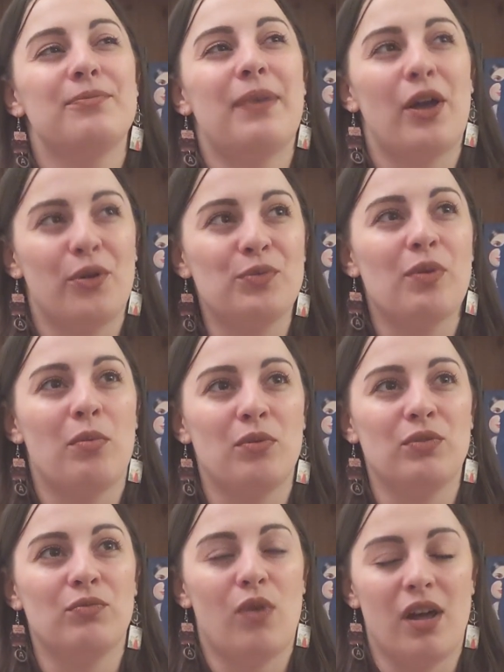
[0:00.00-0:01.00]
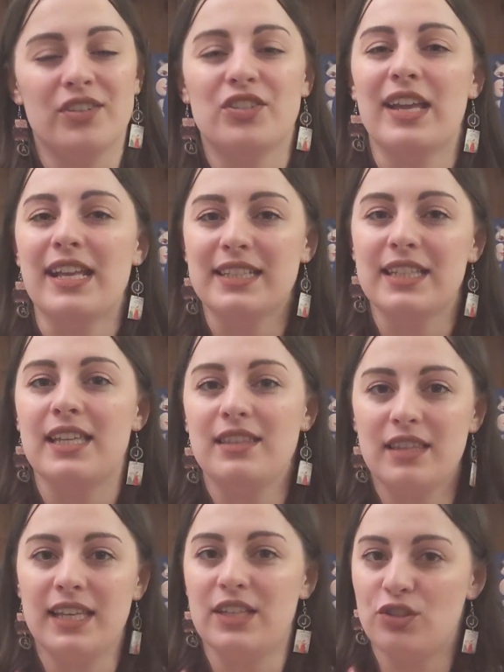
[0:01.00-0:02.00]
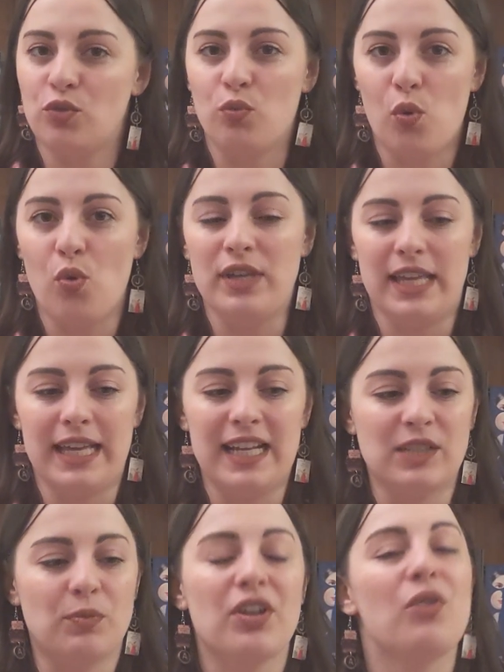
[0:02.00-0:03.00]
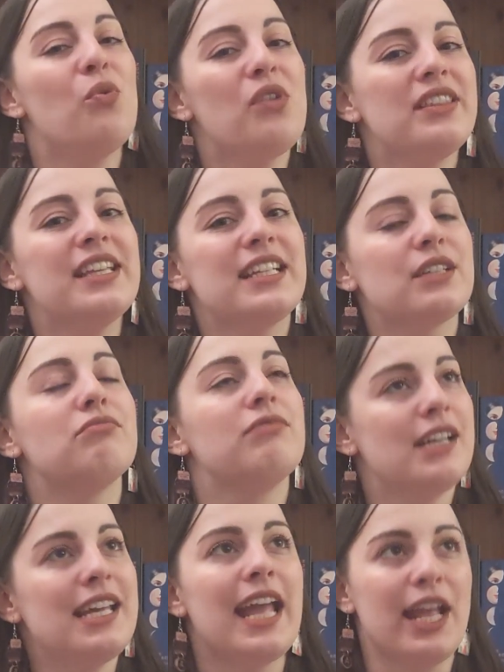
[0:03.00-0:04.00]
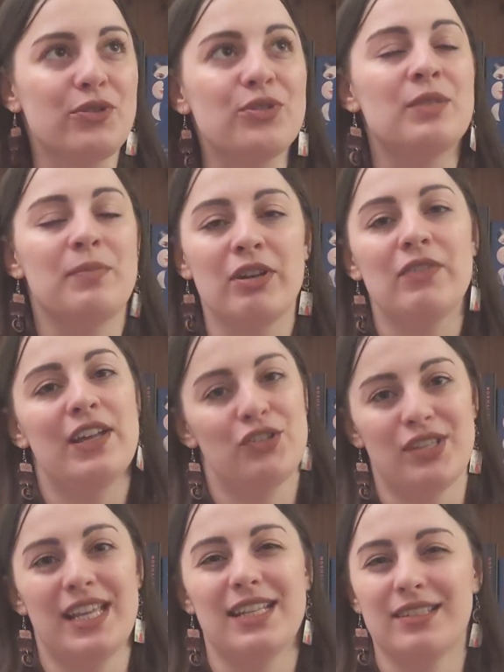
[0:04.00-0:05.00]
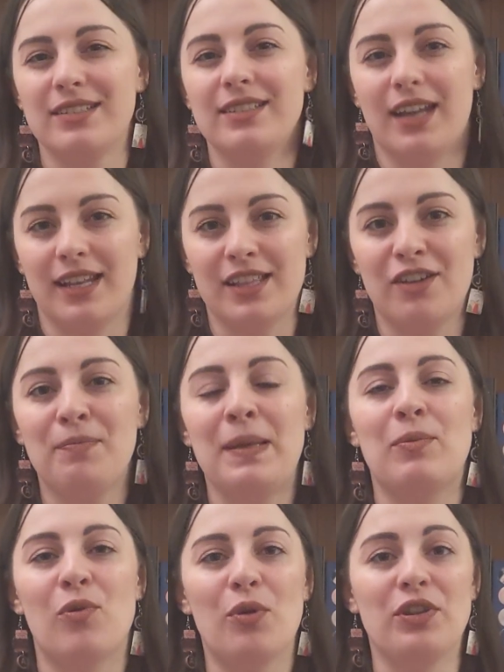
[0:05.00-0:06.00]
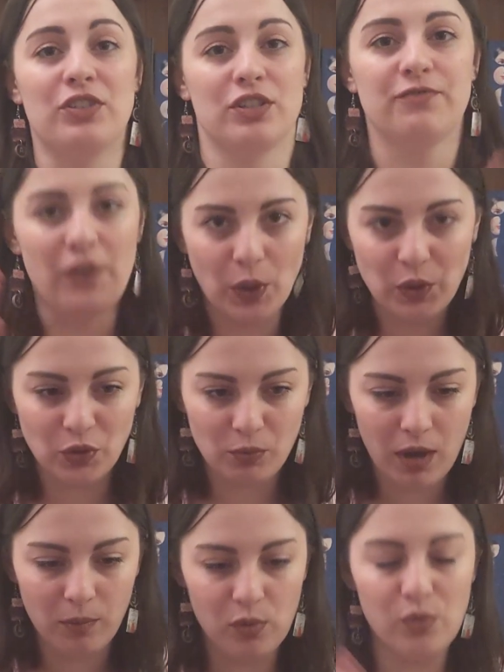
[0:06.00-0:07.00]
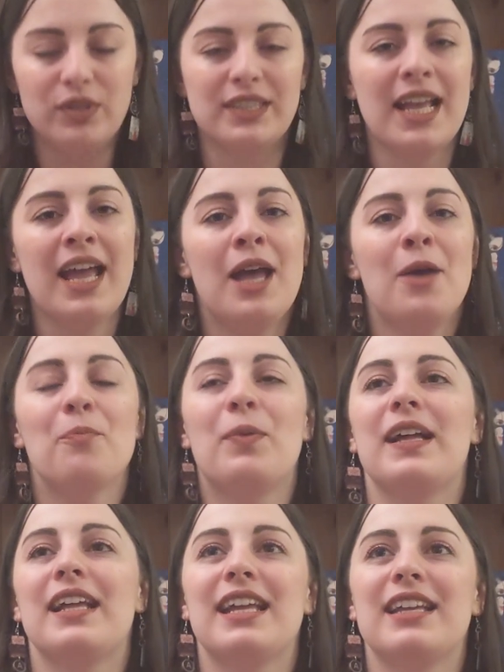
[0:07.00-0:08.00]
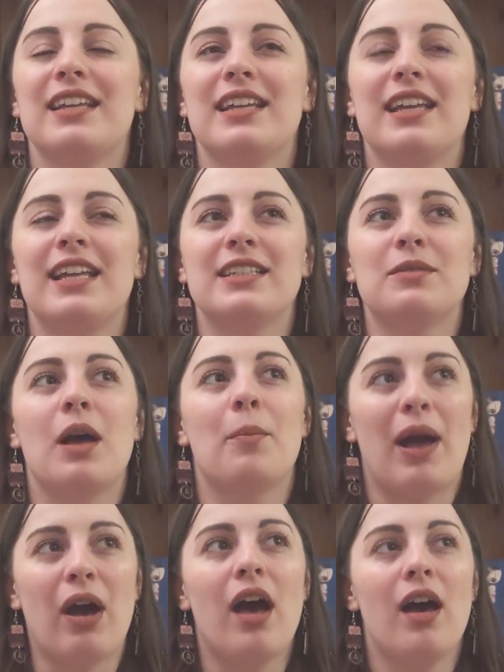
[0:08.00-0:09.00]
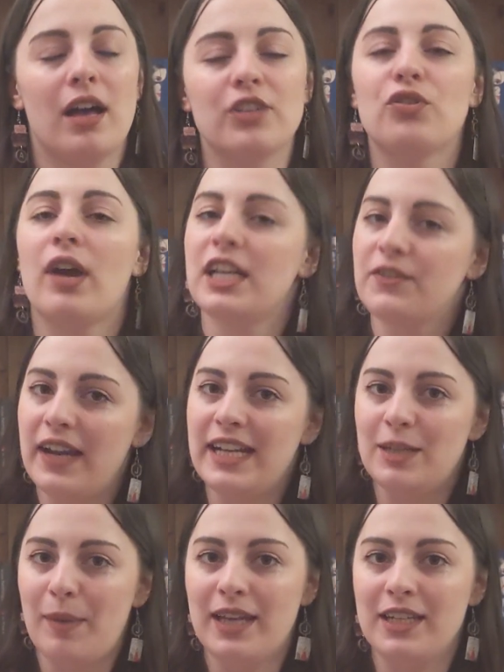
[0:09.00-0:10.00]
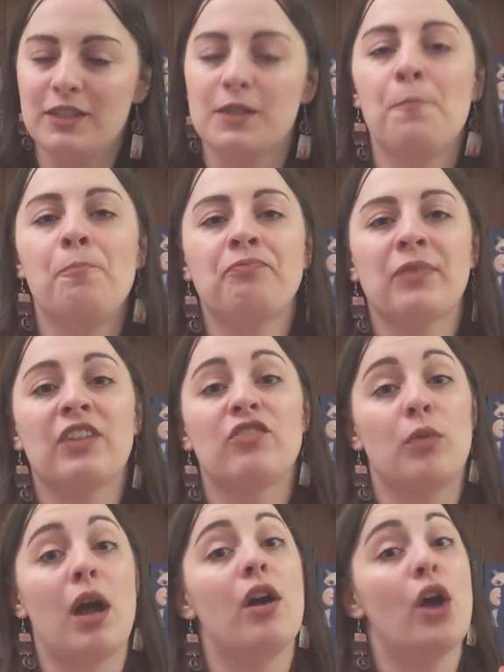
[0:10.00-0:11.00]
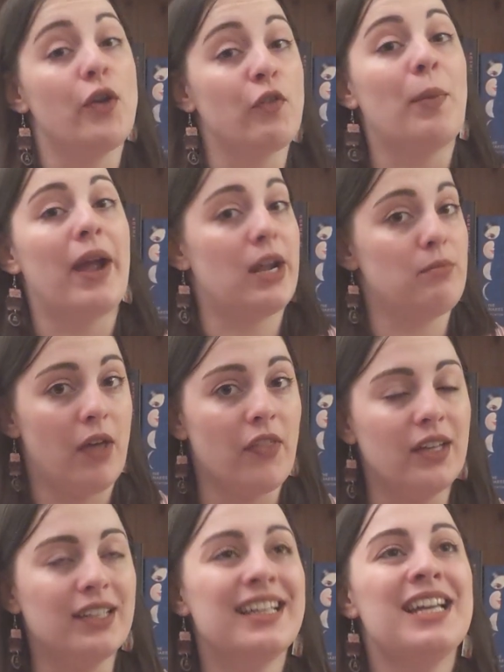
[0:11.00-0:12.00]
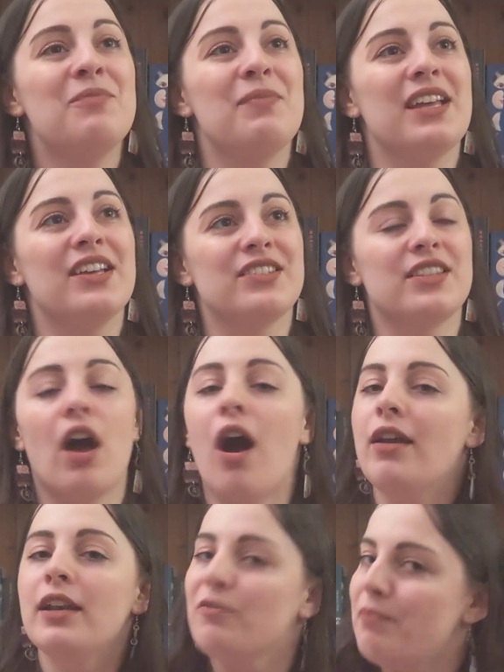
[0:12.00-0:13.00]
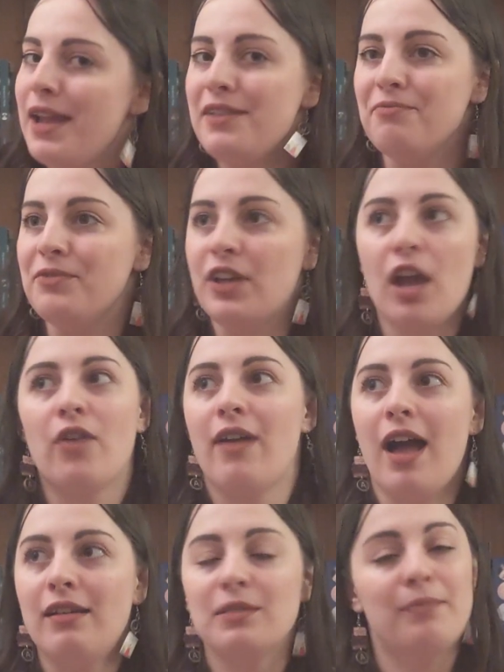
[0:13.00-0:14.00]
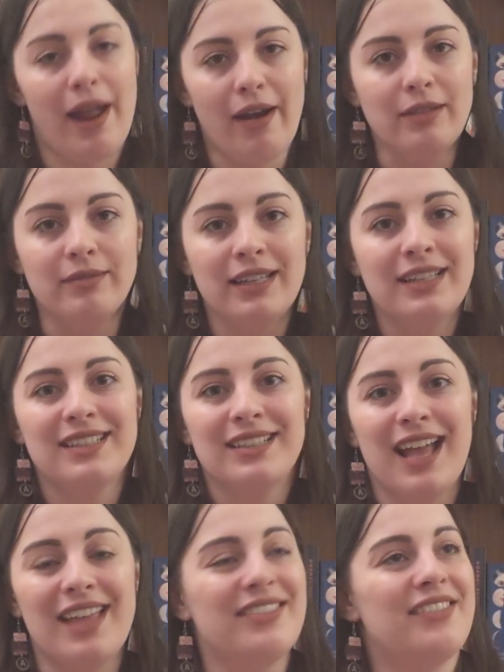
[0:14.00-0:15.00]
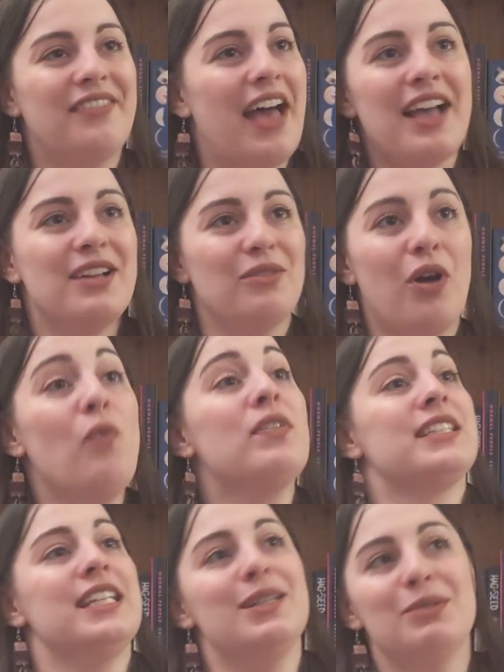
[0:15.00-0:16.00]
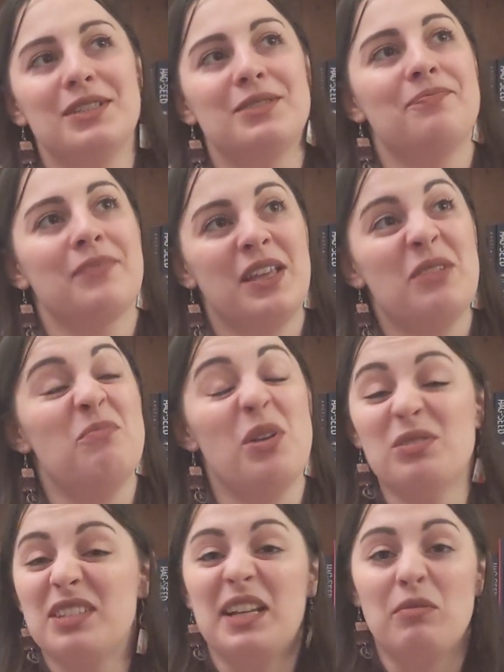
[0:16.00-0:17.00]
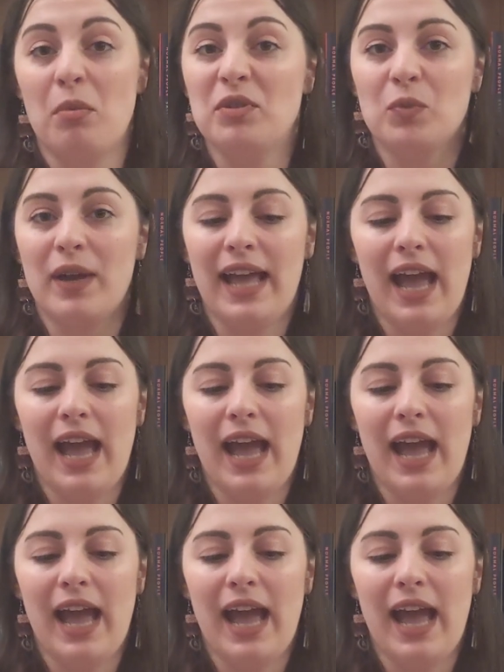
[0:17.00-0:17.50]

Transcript: post-World War I, so it's in the interwar years, which I always think is a really interesting period of history that isn't done enough. People always just focus on world wars, but it's about her trying to find independence from her overbearing mother because there aren't enough men to go around and marry, and that obviously was mostly a woman's way